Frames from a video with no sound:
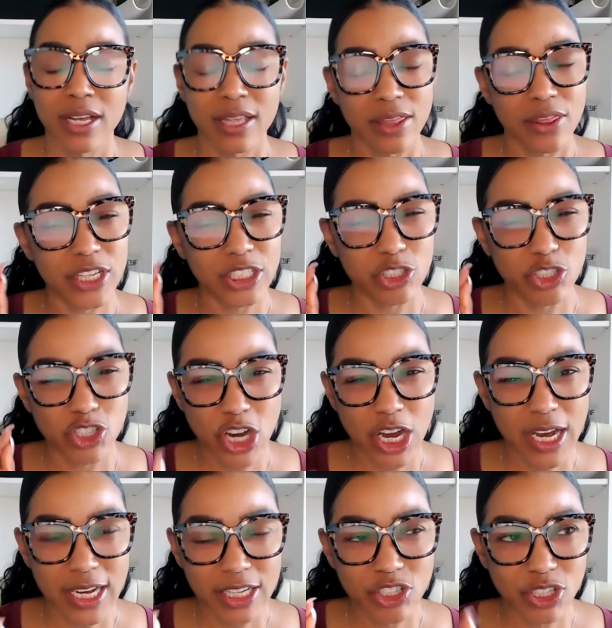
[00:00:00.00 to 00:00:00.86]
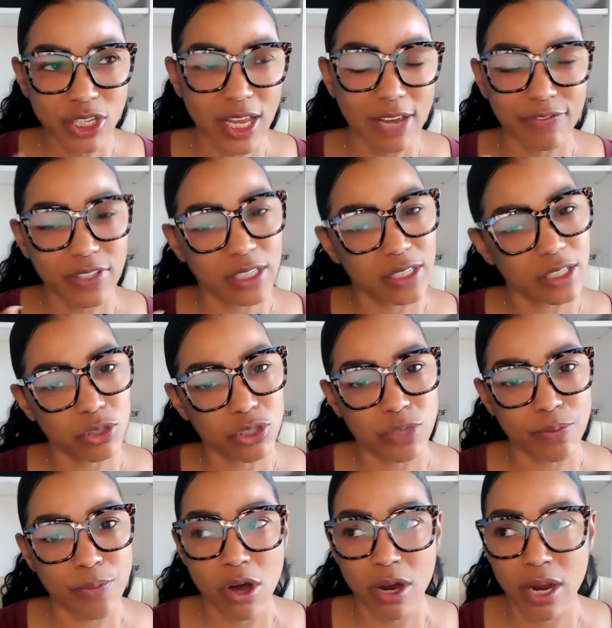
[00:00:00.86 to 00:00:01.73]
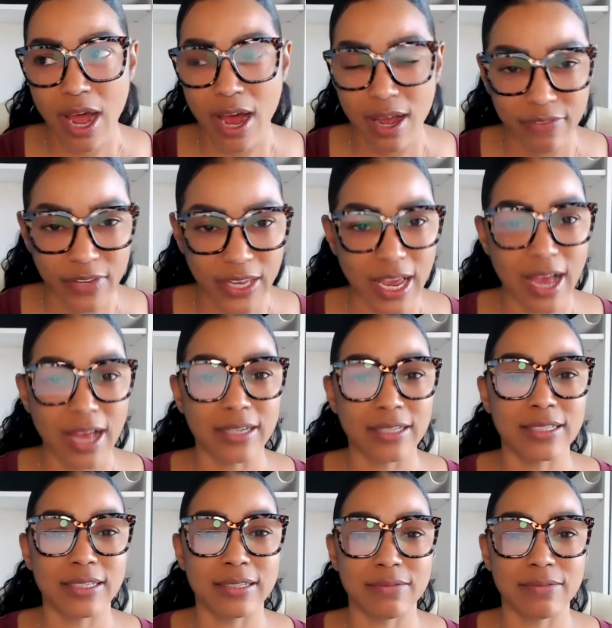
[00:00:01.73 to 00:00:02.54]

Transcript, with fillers: the judge left a little small caveat,